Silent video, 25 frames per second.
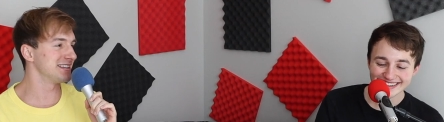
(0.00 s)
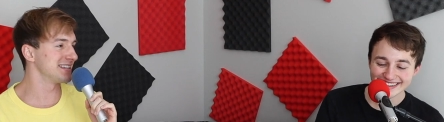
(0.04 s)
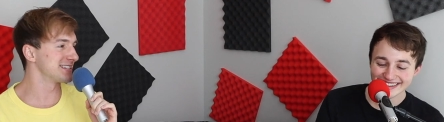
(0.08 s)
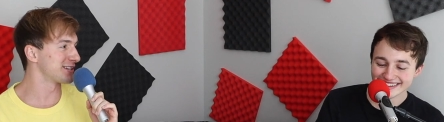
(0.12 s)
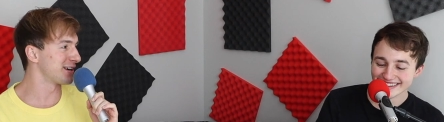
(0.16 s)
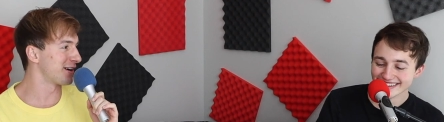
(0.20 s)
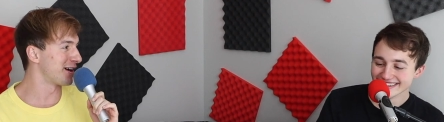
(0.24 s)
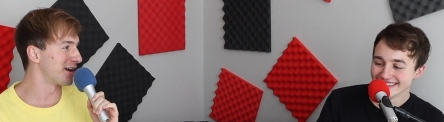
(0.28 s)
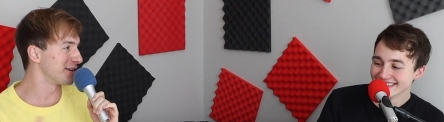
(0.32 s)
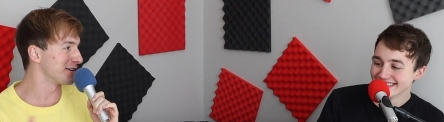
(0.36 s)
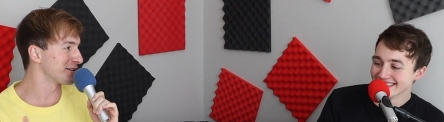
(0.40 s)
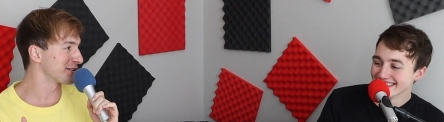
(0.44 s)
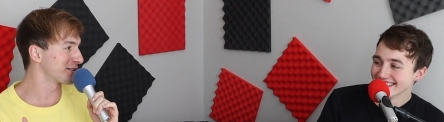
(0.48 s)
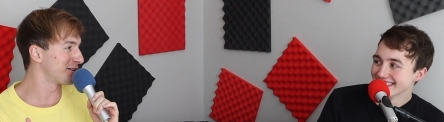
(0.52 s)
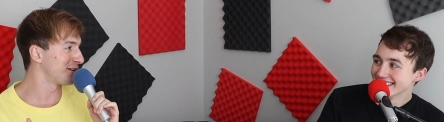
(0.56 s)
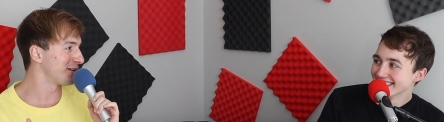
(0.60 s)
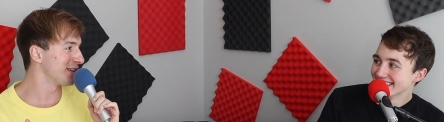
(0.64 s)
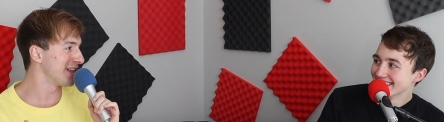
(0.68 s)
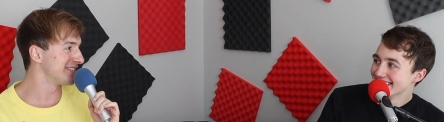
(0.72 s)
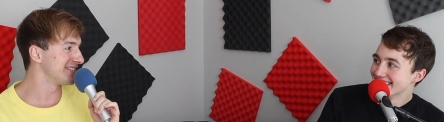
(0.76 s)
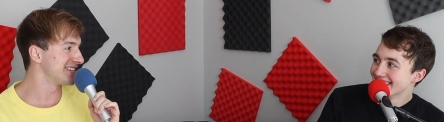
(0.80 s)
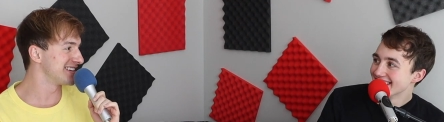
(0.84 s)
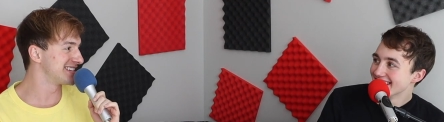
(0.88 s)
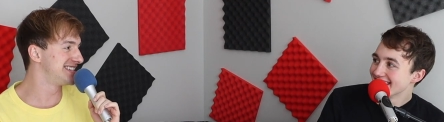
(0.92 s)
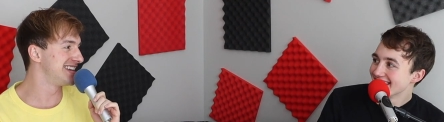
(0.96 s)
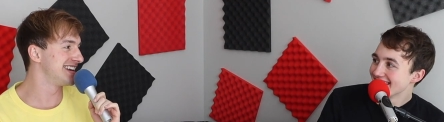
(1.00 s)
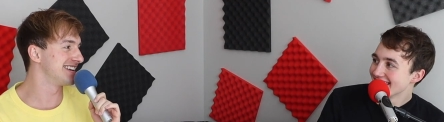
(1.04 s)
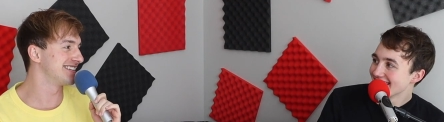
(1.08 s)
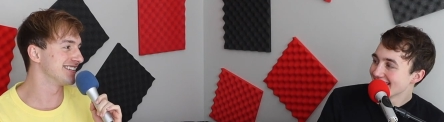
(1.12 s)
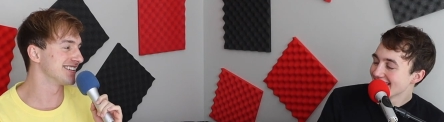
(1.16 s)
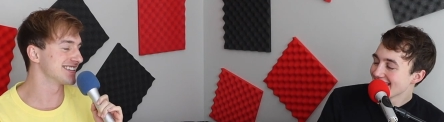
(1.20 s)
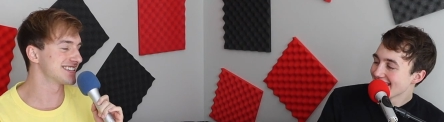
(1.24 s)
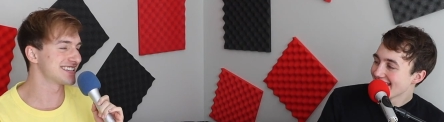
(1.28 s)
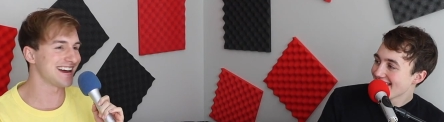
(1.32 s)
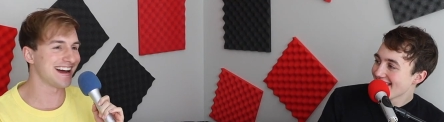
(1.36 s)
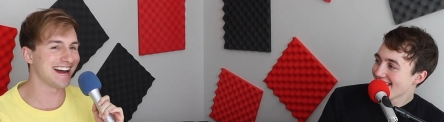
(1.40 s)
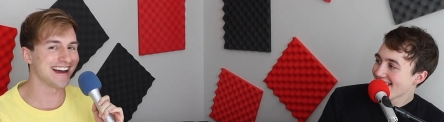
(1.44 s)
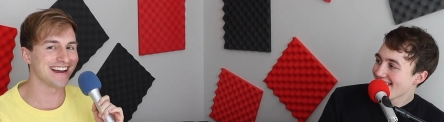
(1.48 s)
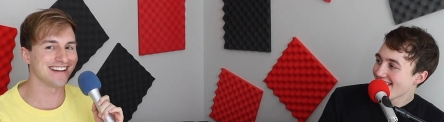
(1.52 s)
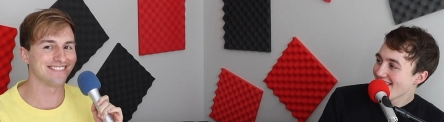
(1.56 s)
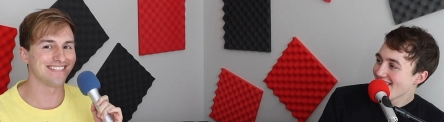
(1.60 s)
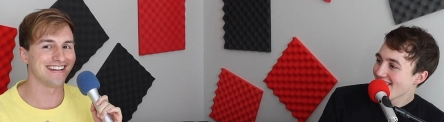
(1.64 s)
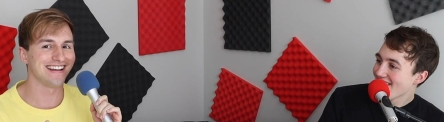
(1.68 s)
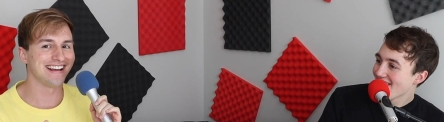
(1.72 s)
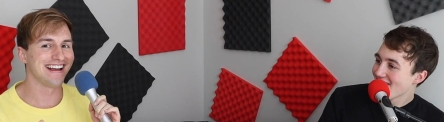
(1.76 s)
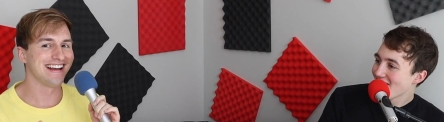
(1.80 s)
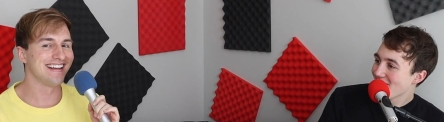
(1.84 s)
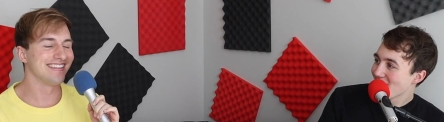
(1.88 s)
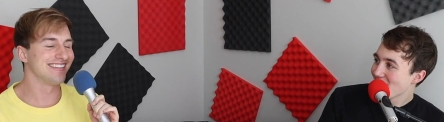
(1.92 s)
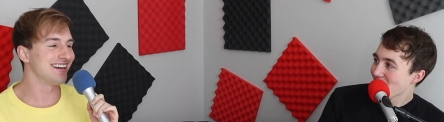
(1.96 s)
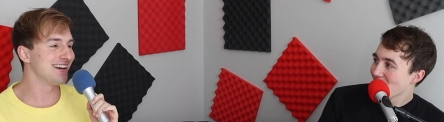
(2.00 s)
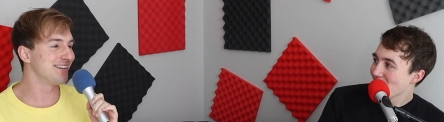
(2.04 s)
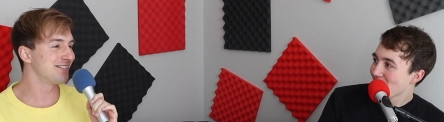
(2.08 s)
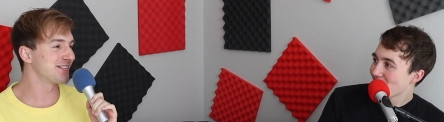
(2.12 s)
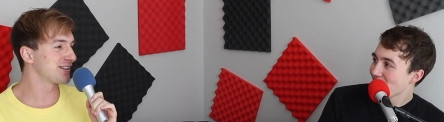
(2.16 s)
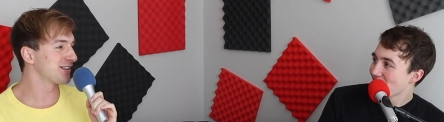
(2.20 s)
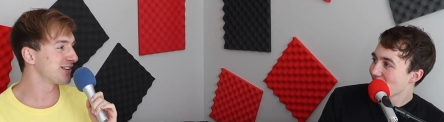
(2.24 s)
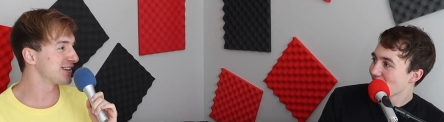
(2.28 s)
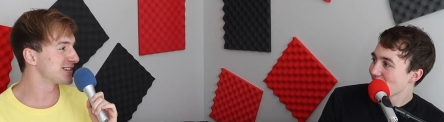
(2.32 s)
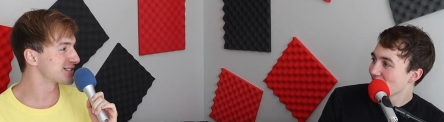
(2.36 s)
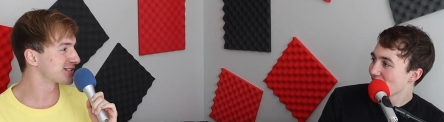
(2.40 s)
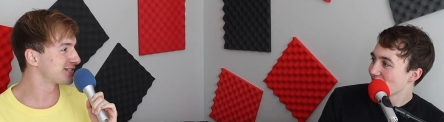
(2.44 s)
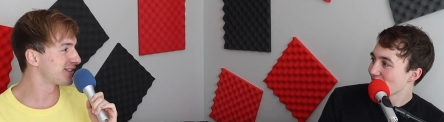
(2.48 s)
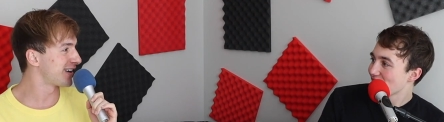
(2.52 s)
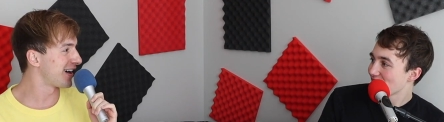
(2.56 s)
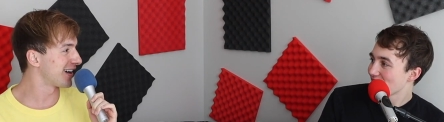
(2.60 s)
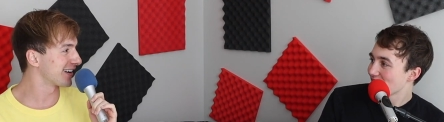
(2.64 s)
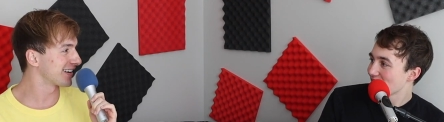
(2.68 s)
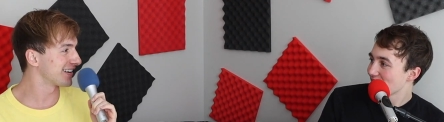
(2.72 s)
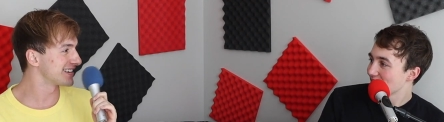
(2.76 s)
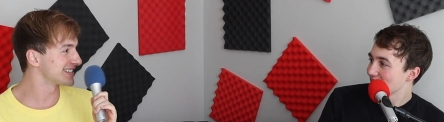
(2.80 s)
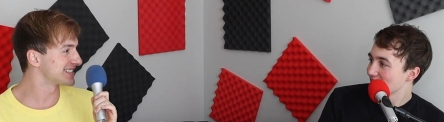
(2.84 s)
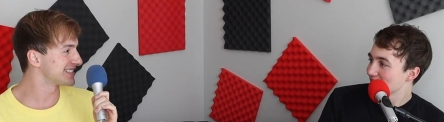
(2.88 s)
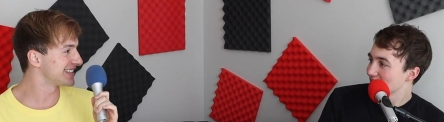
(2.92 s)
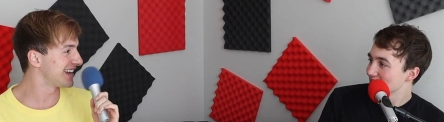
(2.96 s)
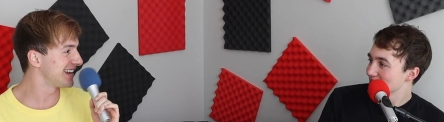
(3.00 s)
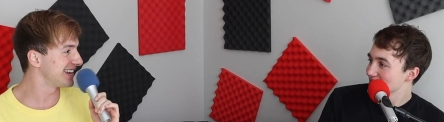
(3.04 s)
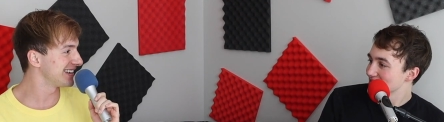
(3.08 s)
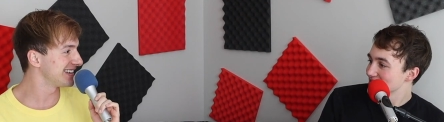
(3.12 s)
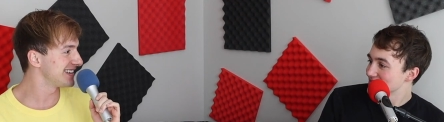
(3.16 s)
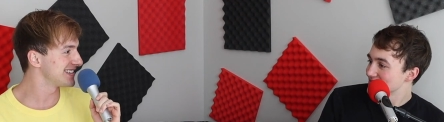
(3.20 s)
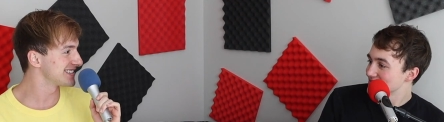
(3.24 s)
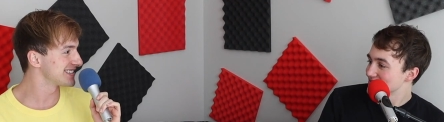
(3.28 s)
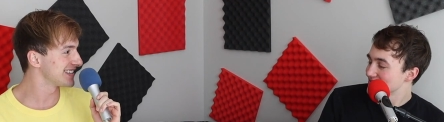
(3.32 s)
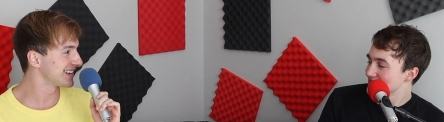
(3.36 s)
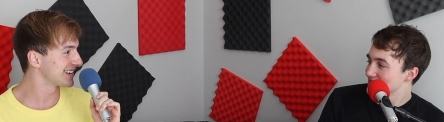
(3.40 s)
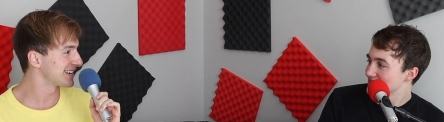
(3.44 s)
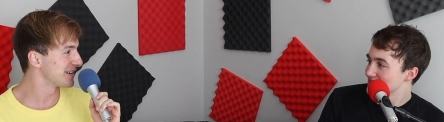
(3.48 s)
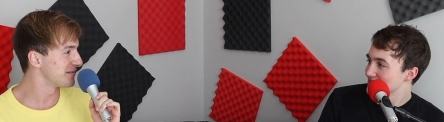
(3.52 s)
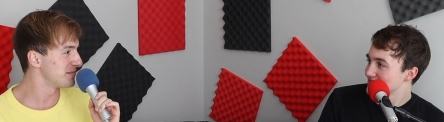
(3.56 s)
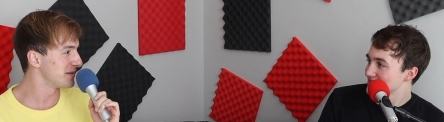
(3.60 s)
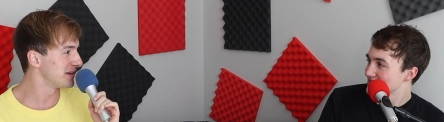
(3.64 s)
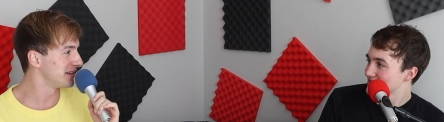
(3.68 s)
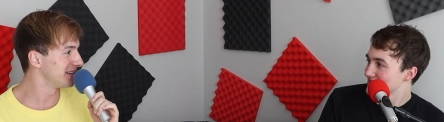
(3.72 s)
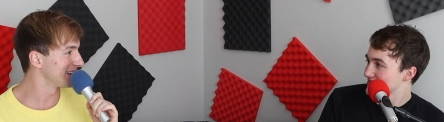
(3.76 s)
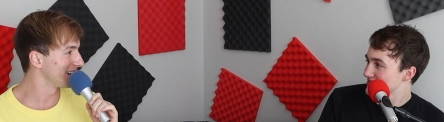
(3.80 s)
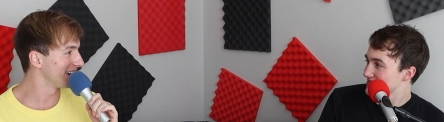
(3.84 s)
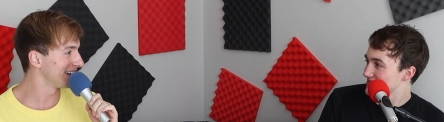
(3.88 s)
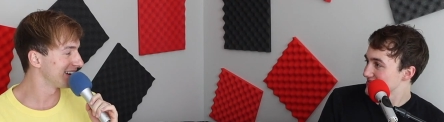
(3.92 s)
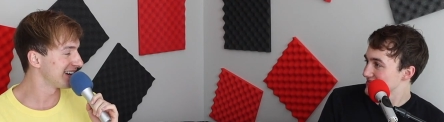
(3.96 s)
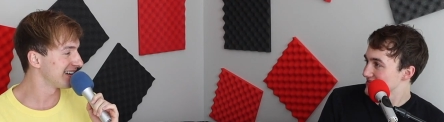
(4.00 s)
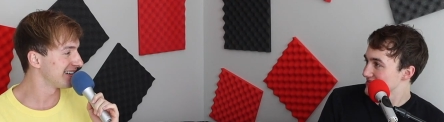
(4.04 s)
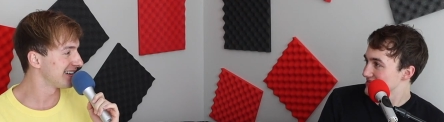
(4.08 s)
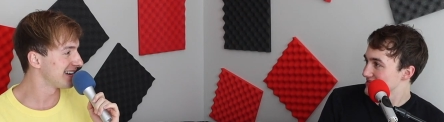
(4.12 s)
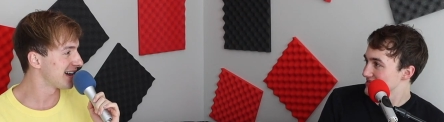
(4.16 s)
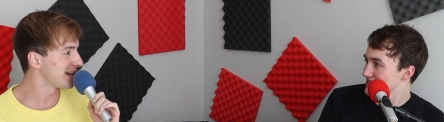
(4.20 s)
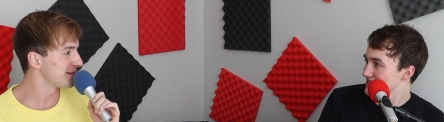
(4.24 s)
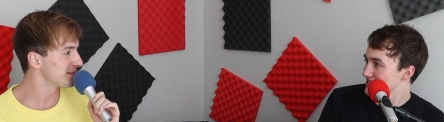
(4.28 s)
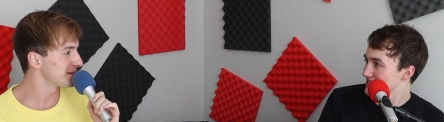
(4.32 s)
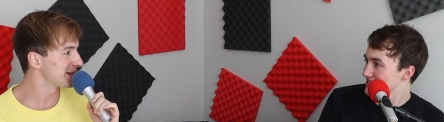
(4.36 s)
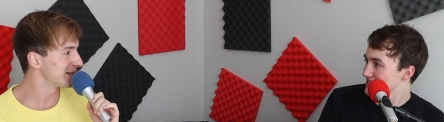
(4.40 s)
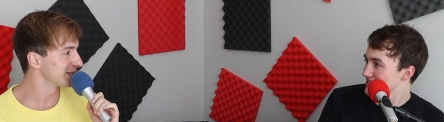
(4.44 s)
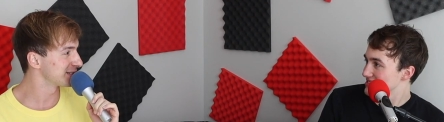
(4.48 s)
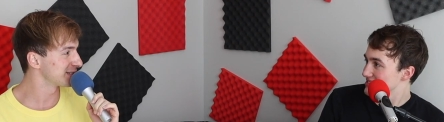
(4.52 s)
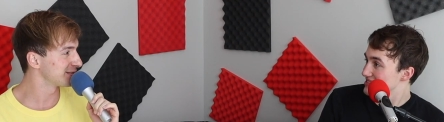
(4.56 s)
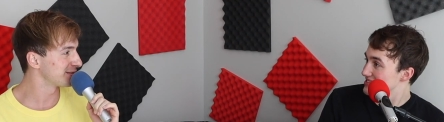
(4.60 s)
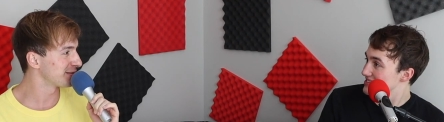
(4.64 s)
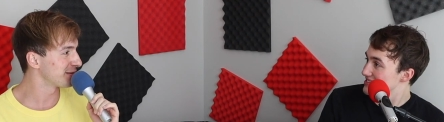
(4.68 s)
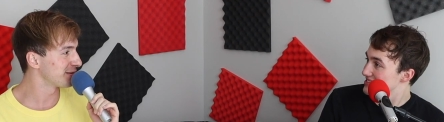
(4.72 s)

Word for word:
Speaker 1: this article every single time of Chris Crocker saying he's like a millionaire now because of